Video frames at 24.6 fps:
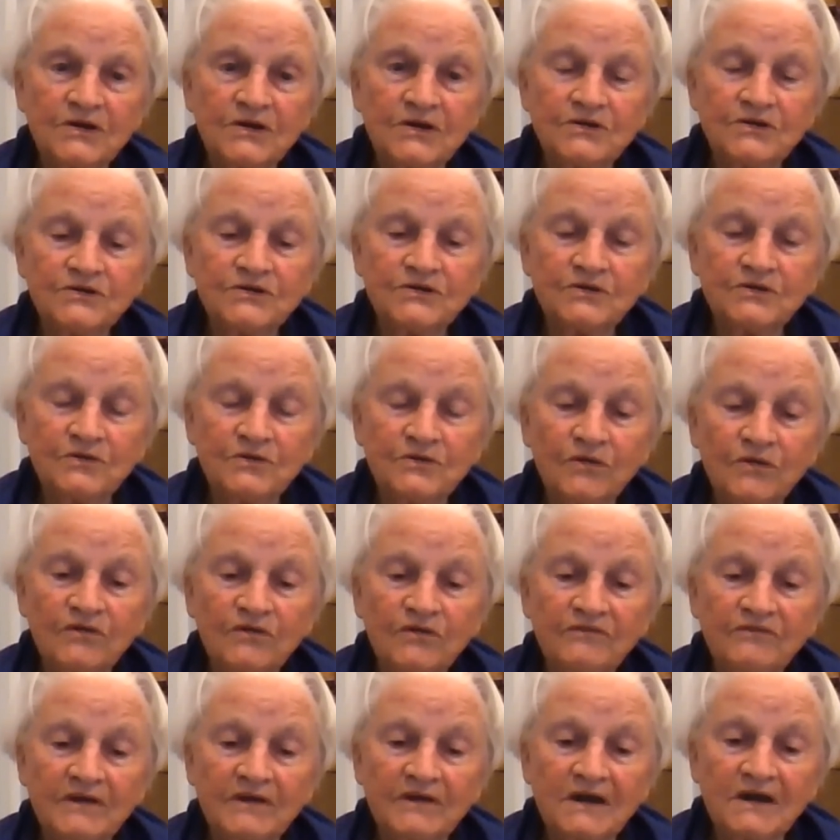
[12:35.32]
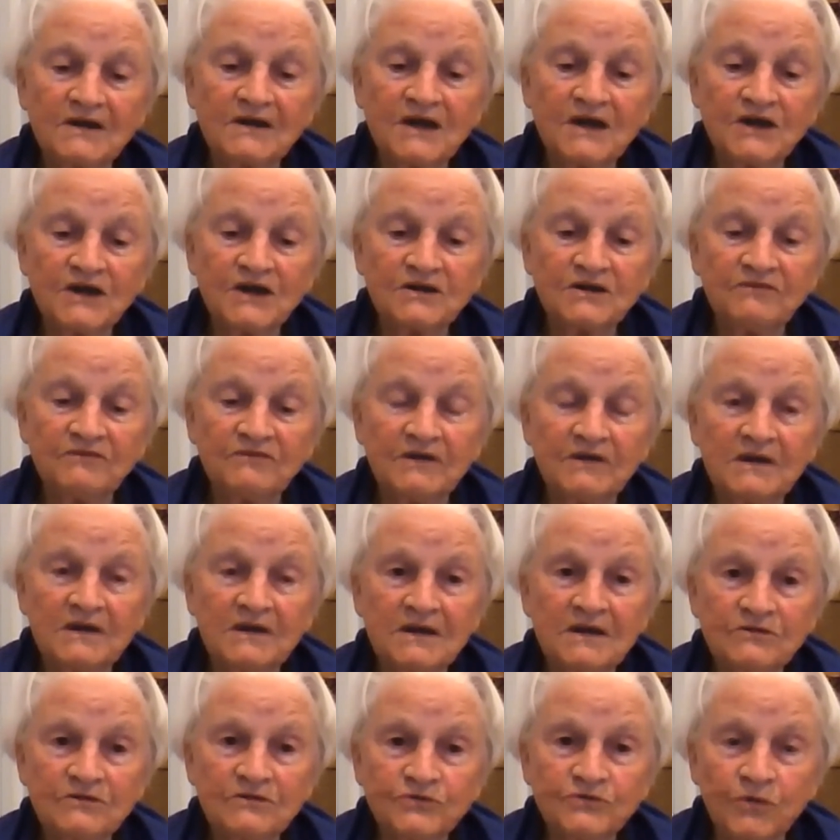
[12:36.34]
to the Lord Venkatesha, very
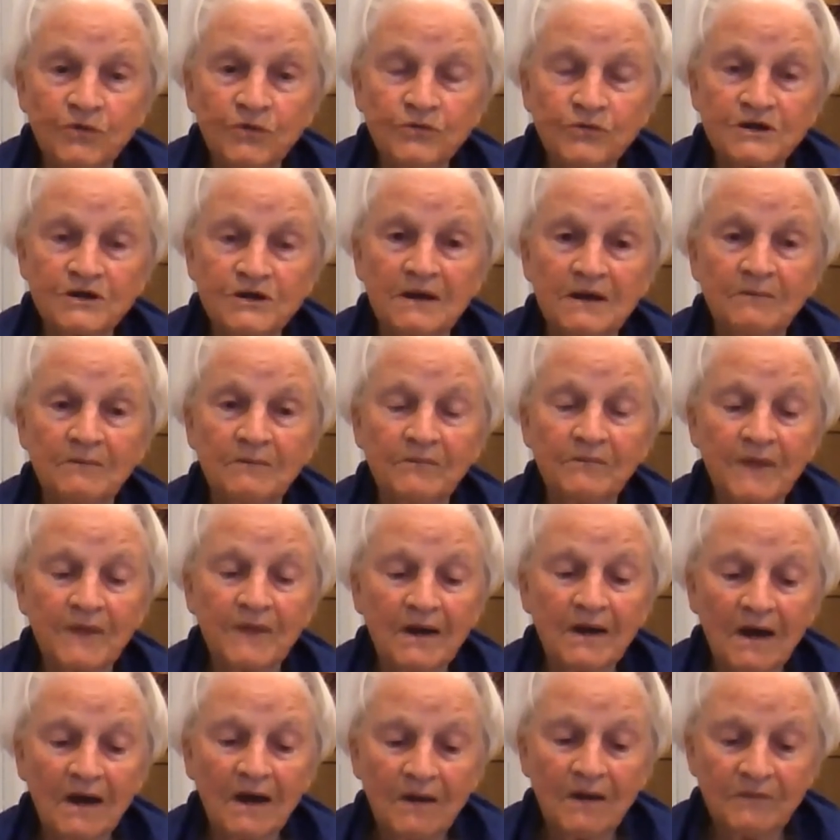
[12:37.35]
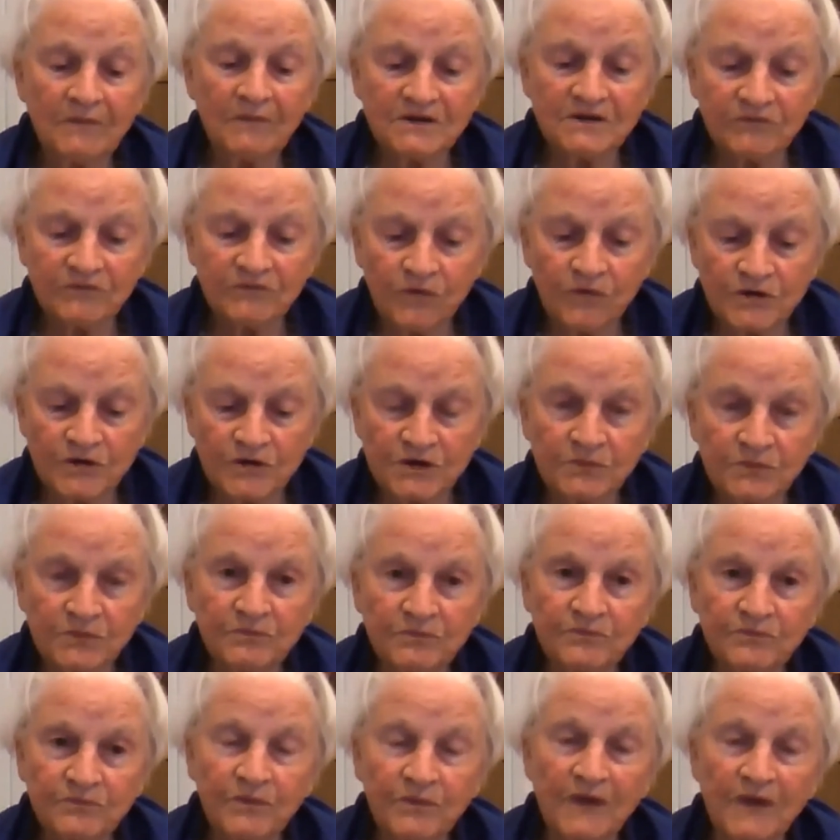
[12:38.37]
drawn to him, which of course is
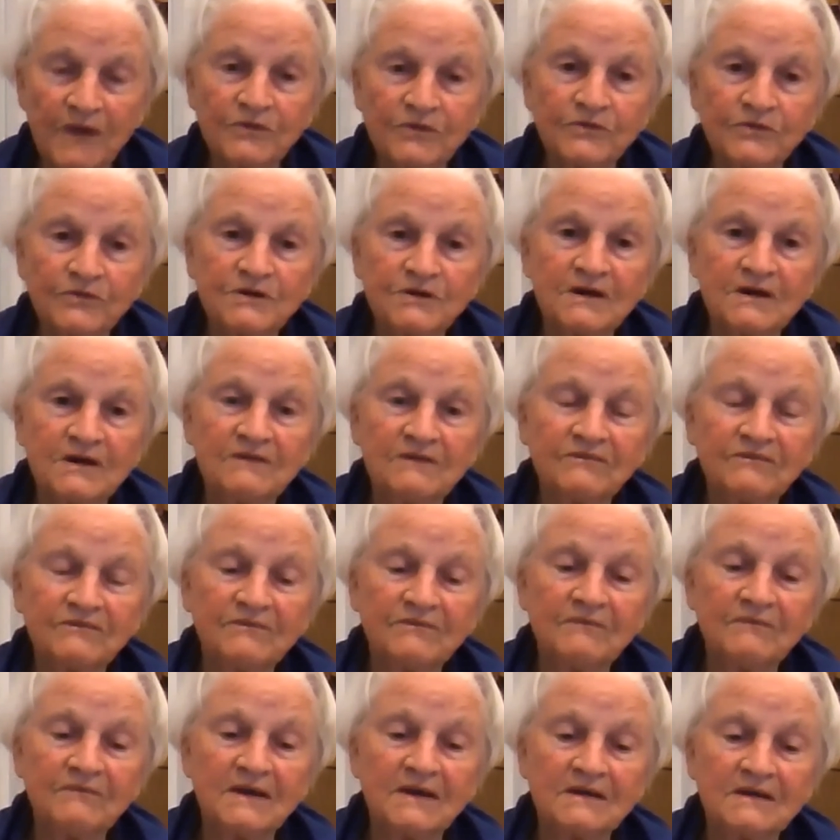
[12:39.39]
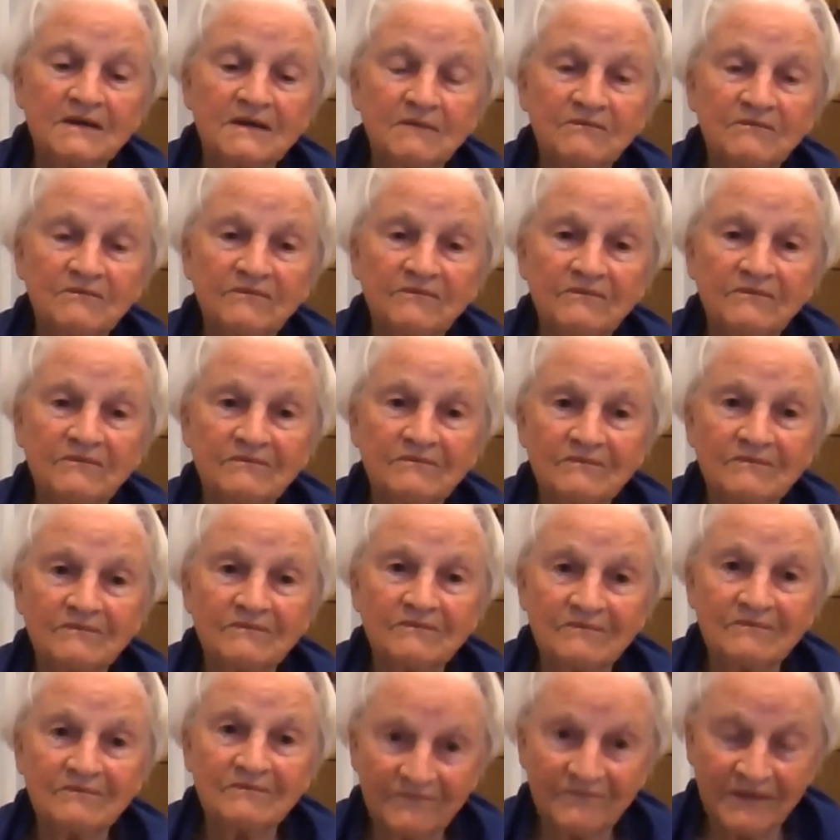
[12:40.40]
why Gurudev made him
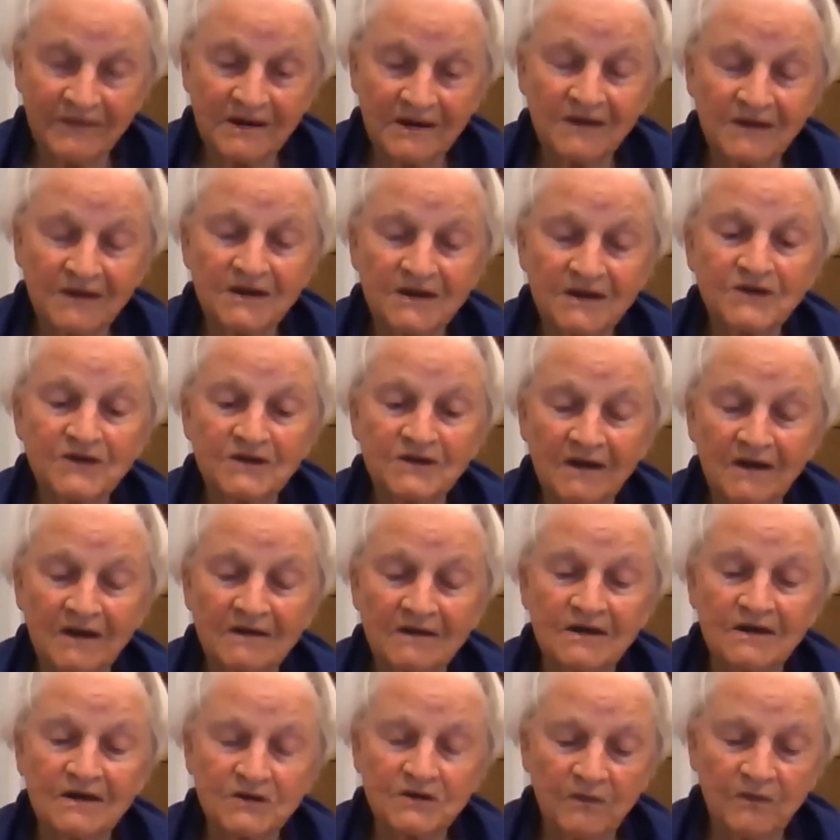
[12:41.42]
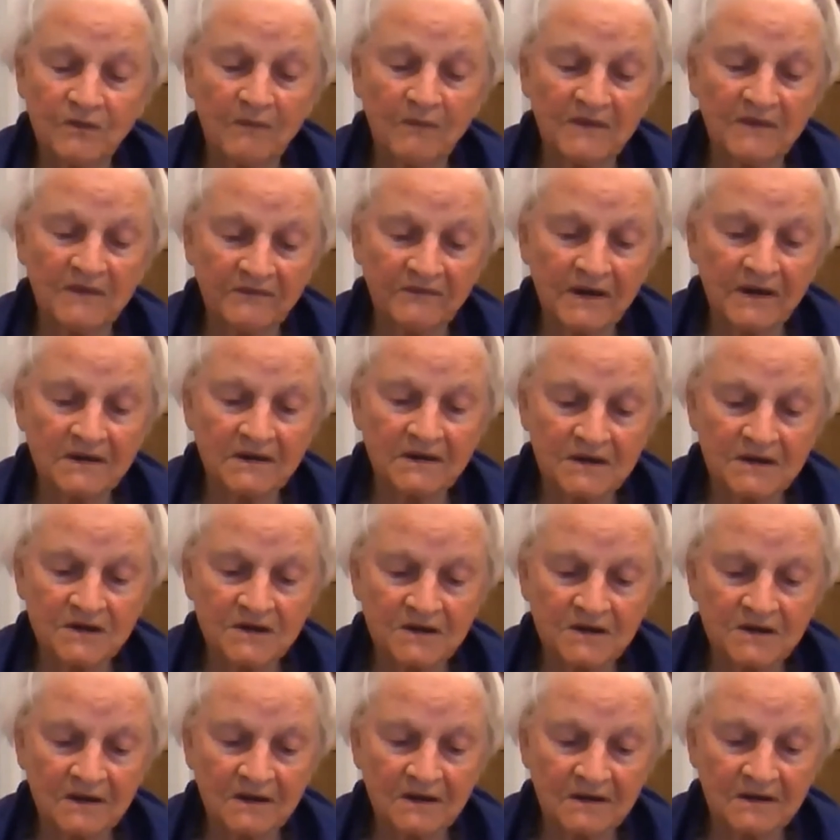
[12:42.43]
Venkatesananda, Swami
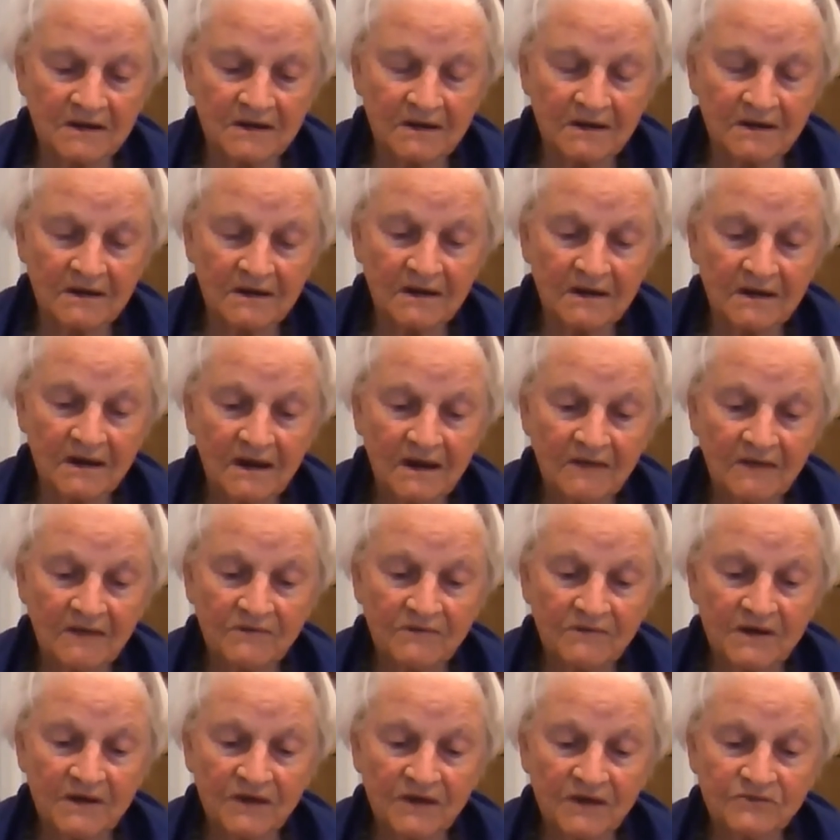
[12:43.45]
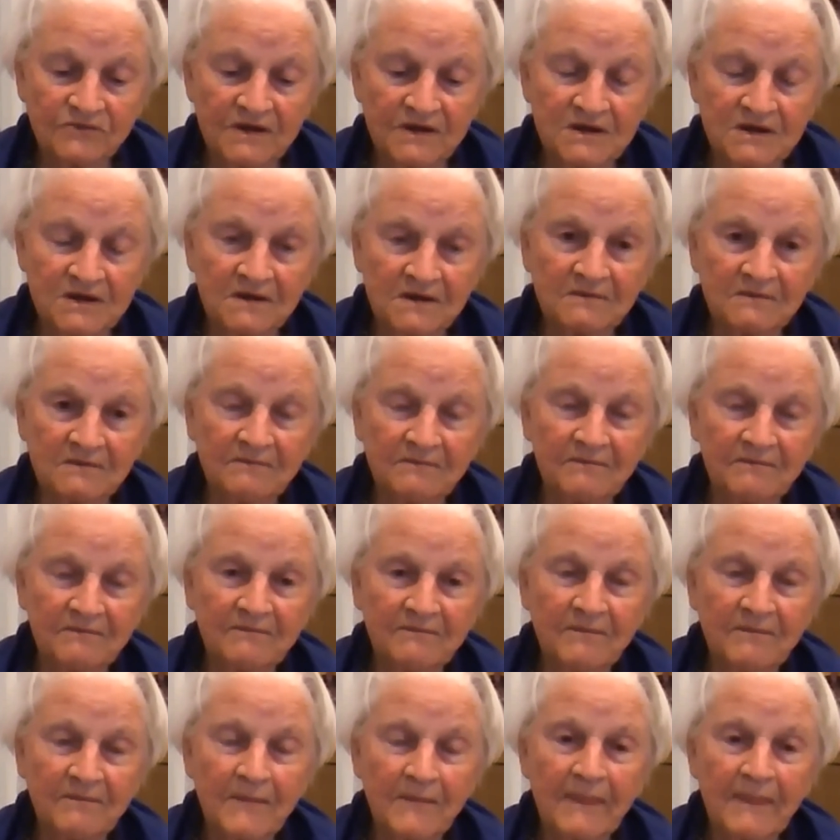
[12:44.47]
Venkatesananda, without using.
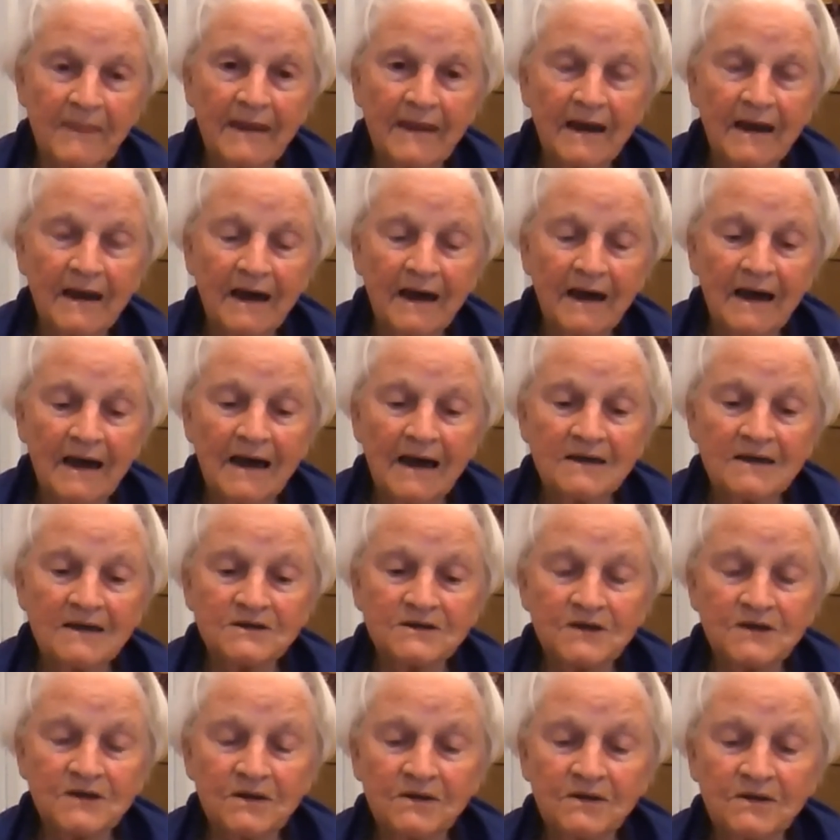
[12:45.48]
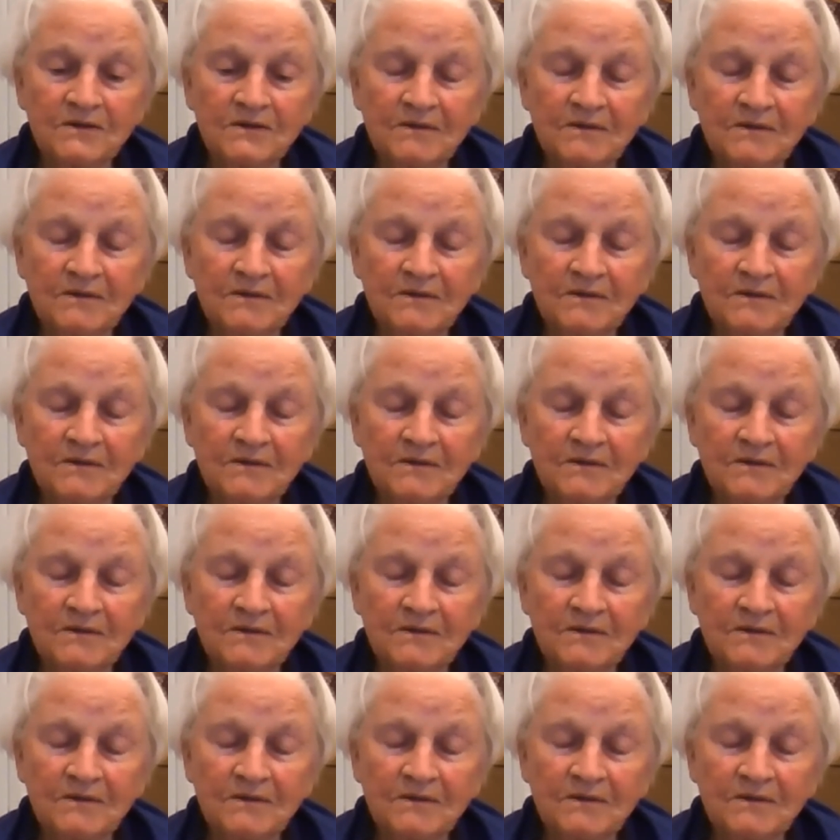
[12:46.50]
And so